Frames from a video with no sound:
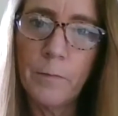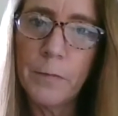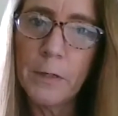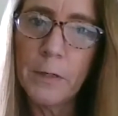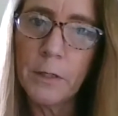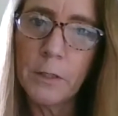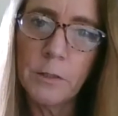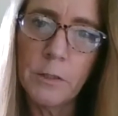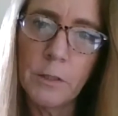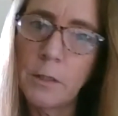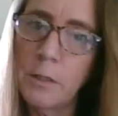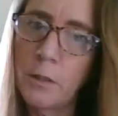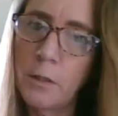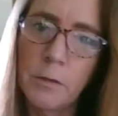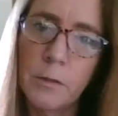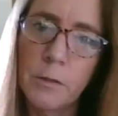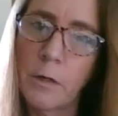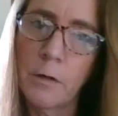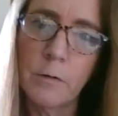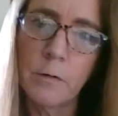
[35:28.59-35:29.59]
because
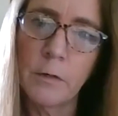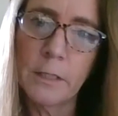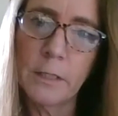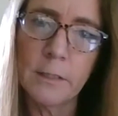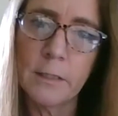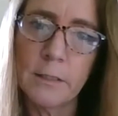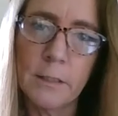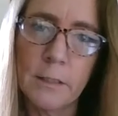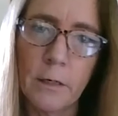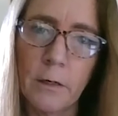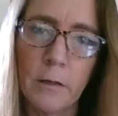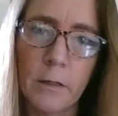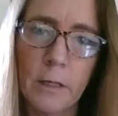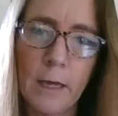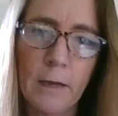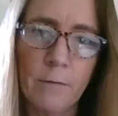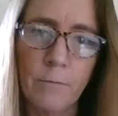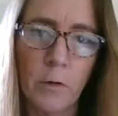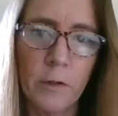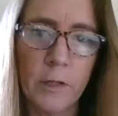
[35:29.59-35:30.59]
you don't necessarily
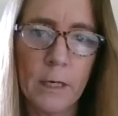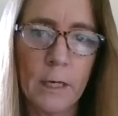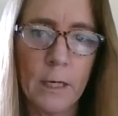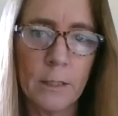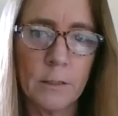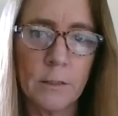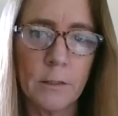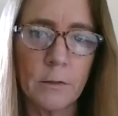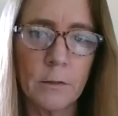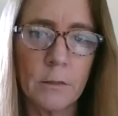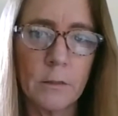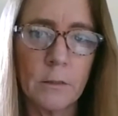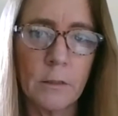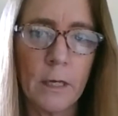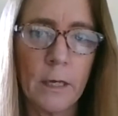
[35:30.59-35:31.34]
have all the answers,